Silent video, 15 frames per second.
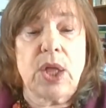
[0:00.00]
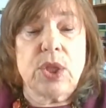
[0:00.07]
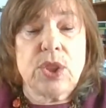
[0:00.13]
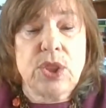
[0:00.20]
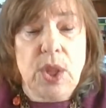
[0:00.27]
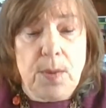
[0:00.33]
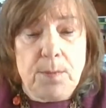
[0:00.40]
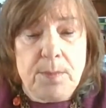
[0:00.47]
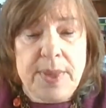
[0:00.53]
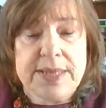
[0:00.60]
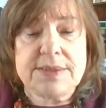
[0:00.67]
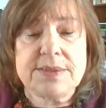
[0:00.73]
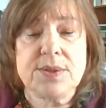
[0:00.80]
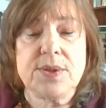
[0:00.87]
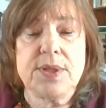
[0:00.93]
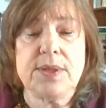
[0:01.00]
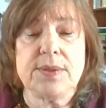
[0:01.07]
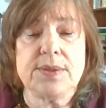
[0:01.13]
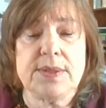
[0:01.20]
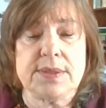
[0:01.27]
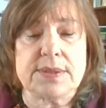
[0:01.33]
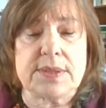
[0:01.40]
The mental
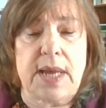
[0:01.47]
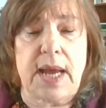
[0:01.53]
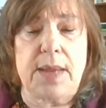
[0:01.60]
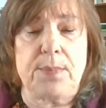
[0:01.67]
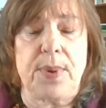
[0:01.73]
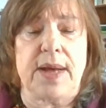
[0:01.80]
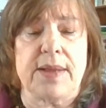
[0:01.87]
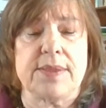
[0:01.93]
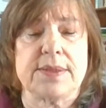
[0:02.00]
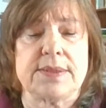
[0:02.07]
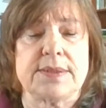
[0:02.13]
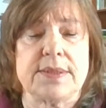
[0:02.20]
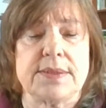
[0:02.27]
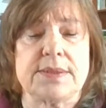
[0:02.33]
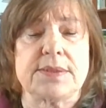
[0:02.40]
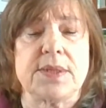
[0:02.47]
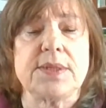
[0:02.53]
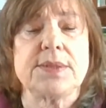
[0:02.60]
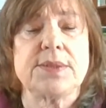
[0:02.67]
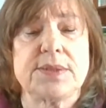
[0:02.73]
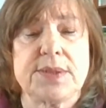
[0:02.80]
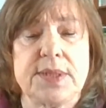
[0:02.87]
illness hypothesis
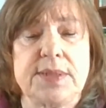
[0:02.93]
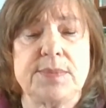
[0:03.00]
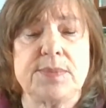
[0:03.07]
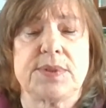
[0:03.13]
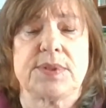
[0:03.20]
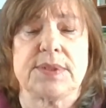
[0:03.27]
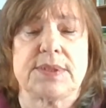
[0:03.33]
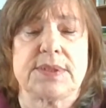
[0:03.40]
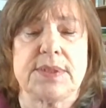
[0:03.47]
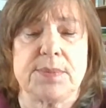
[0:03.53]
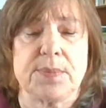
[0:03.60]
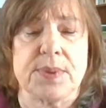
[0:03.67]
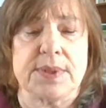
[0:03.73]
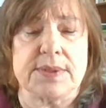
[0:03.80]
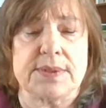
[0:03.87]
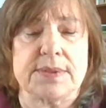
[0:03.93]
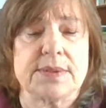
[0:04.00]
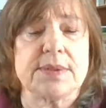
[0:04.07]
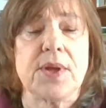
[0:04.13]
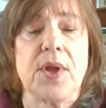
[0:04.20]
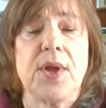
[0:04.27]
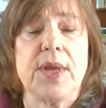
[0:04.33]
seems the simplest,